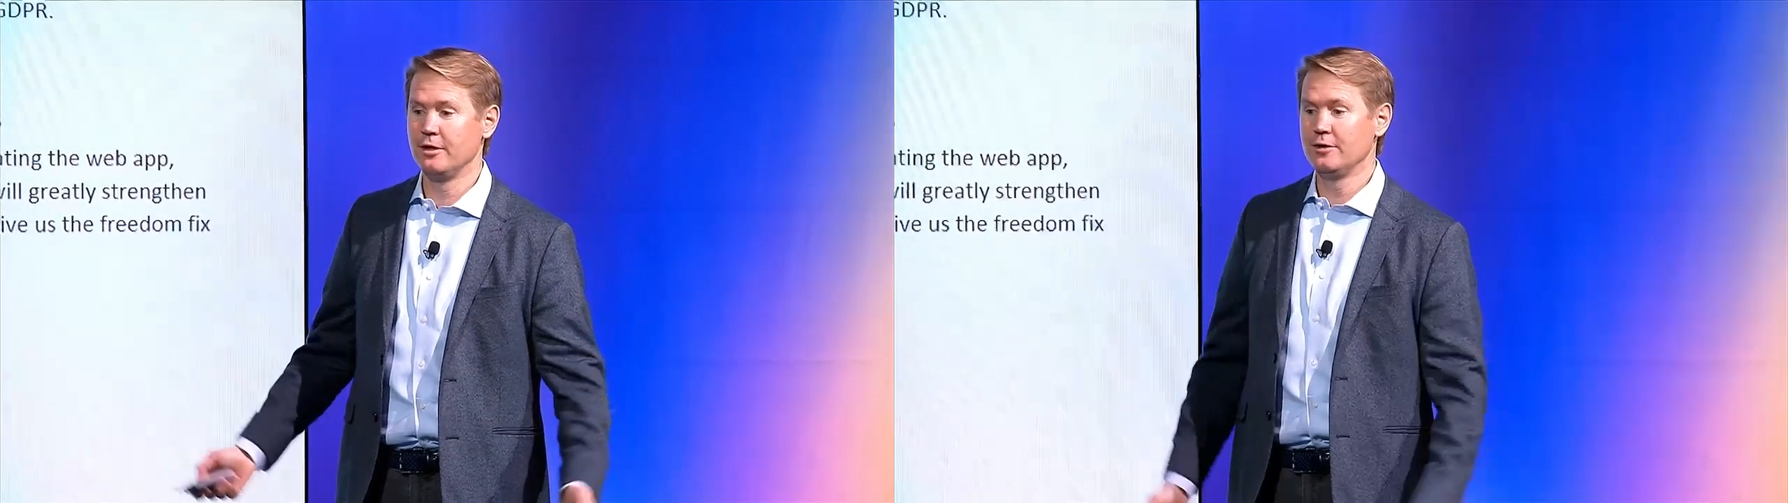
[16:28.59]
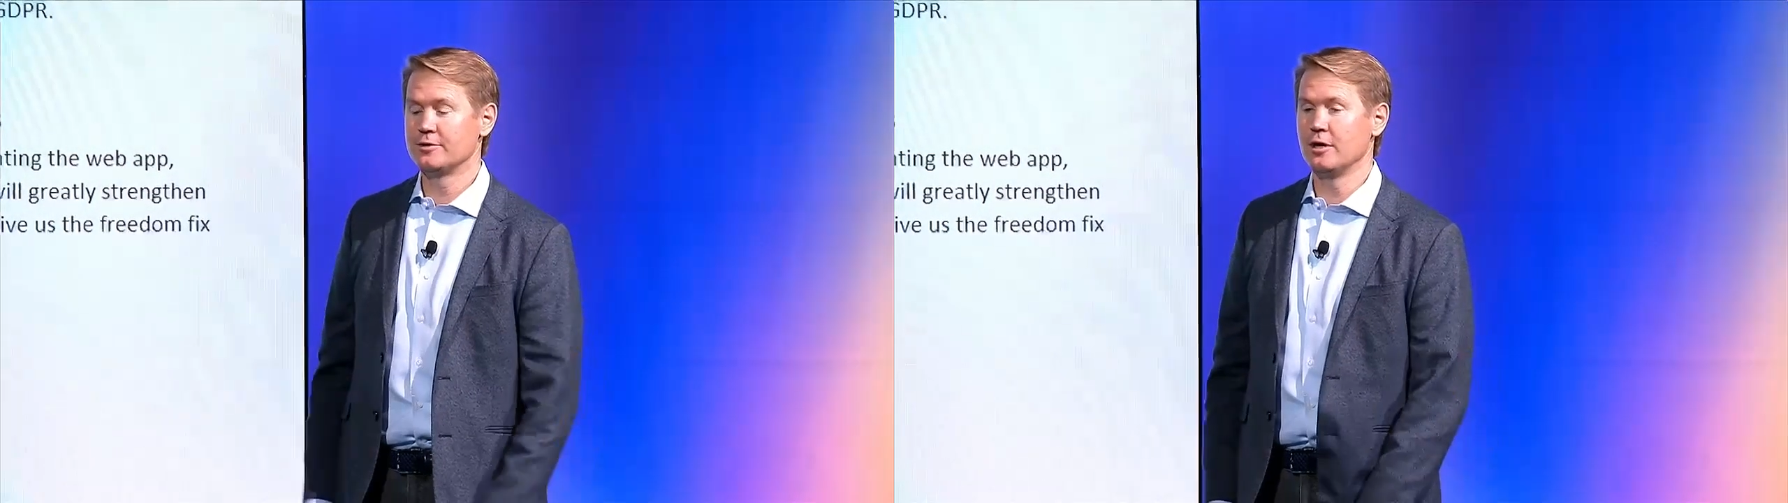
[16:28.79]

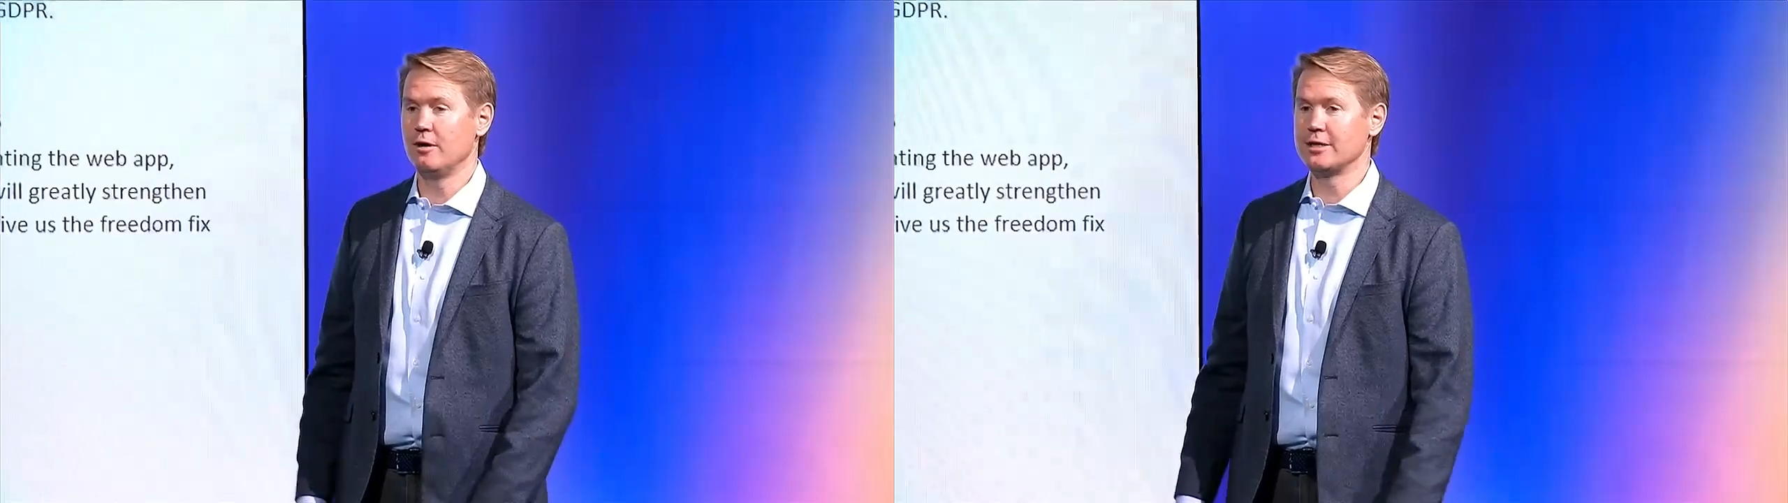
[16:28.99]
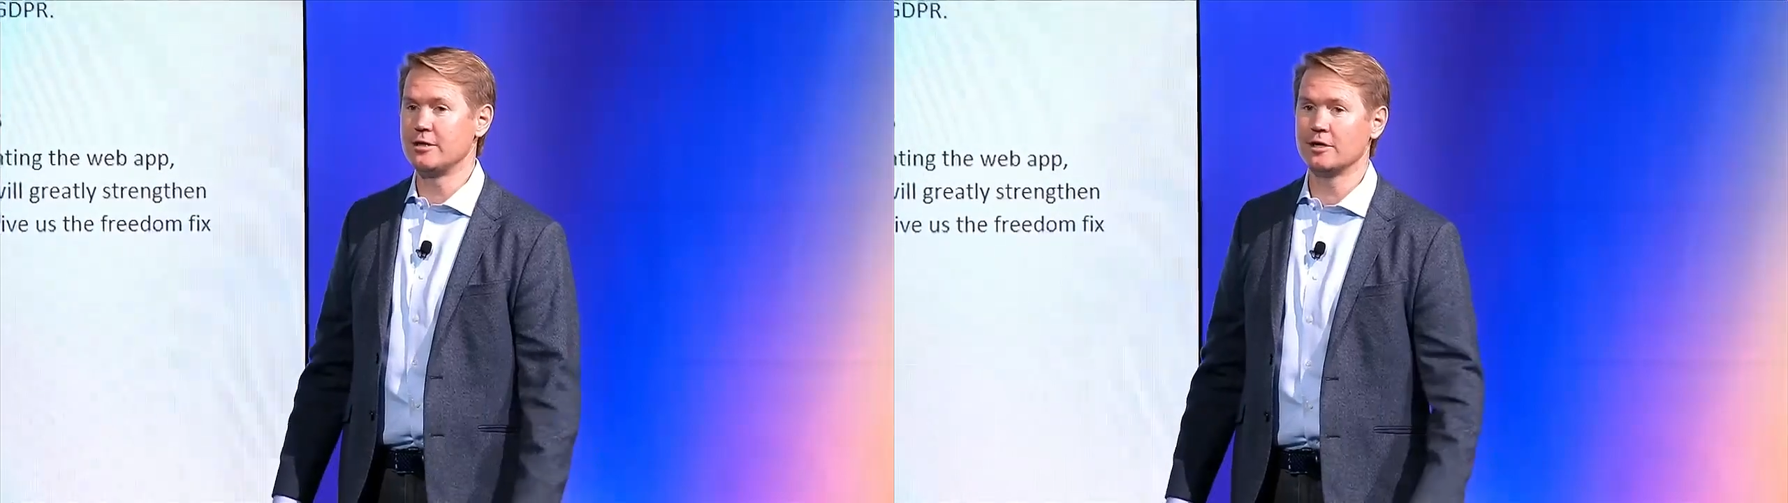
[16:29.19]
So
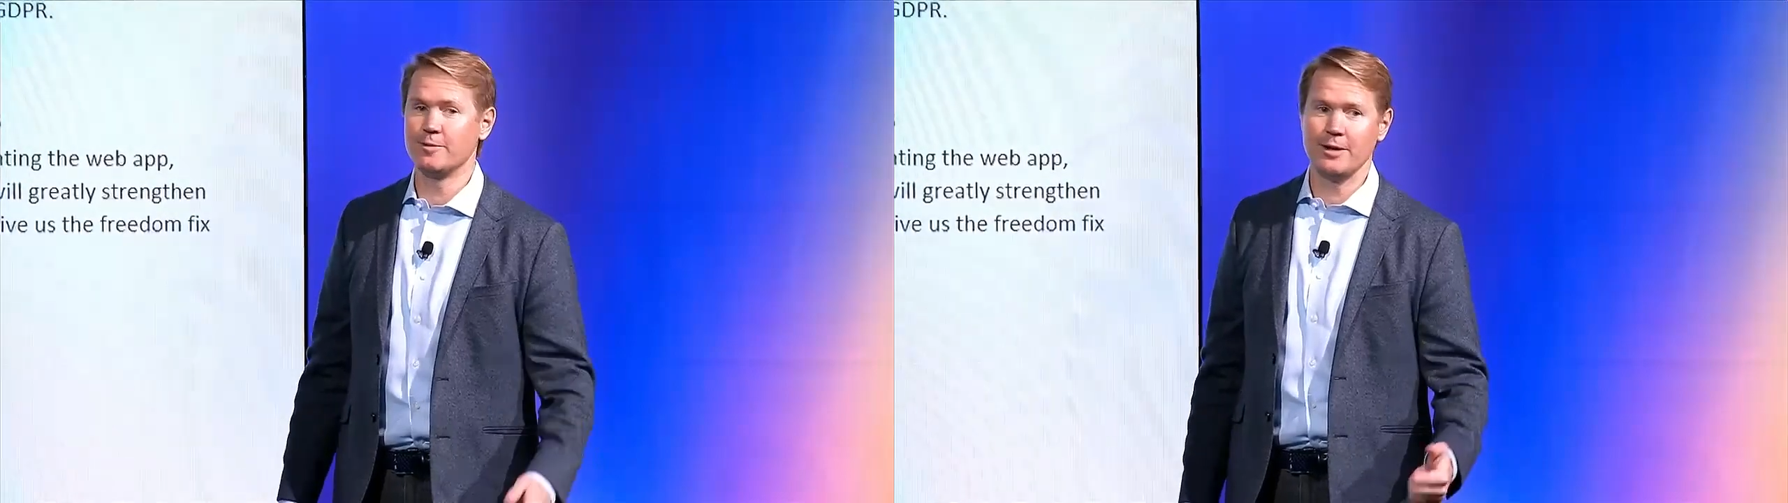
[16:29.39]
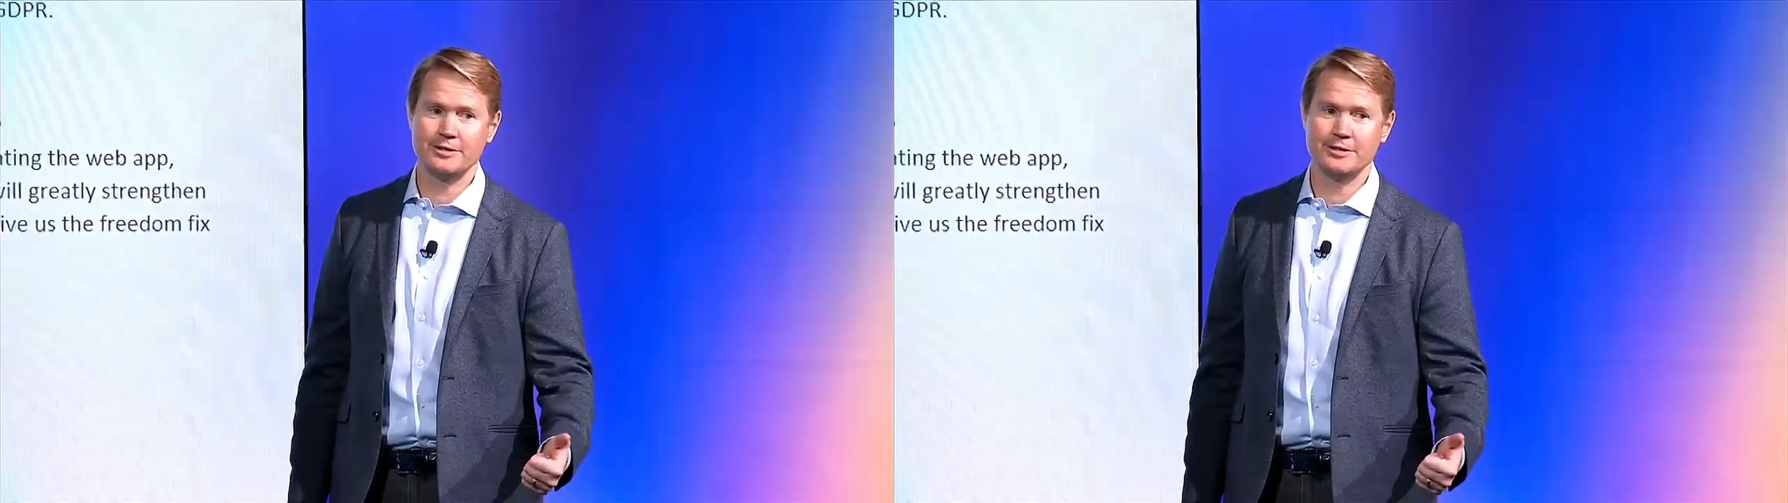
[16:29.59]
I talked about